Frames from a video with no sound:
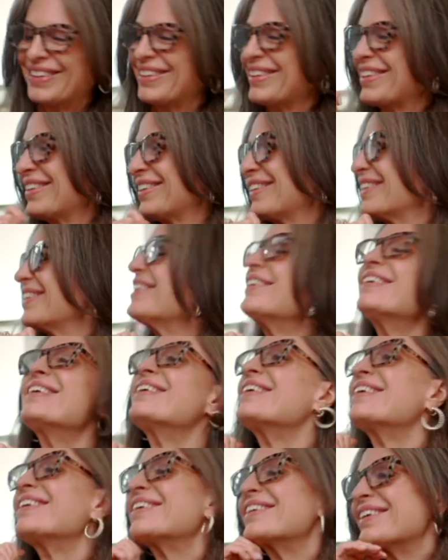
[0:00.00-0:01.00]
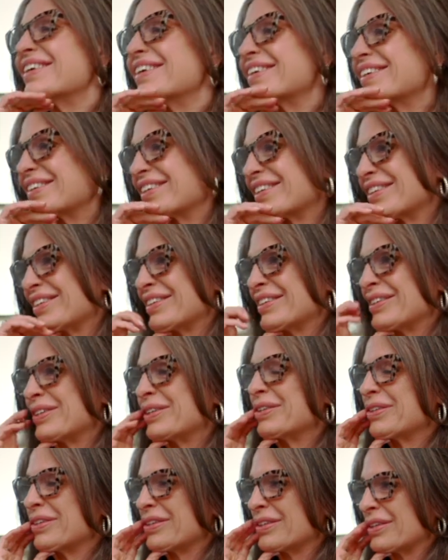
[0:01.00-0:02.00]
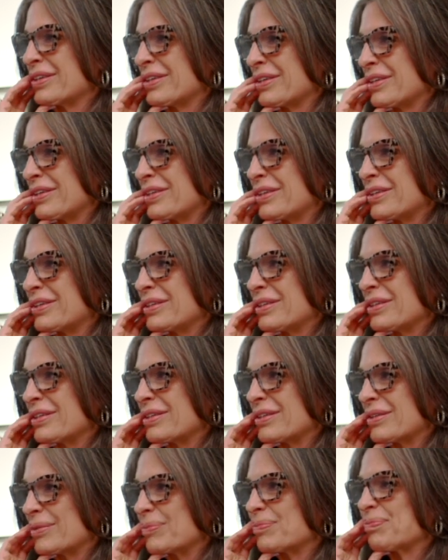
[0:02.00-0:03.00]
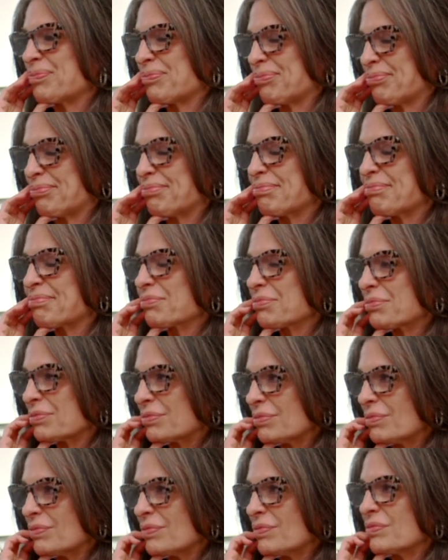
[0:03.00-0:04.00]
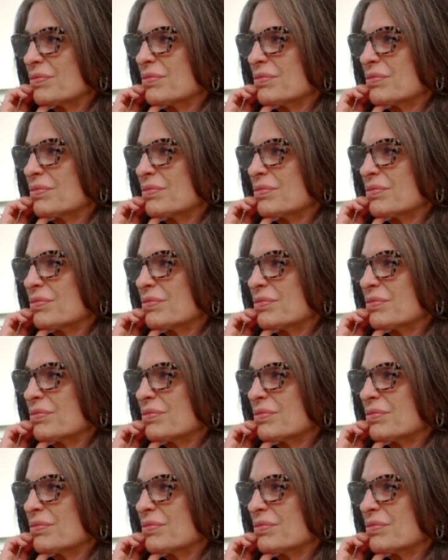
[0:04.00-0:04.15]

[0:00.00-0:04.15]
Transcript: [no speech]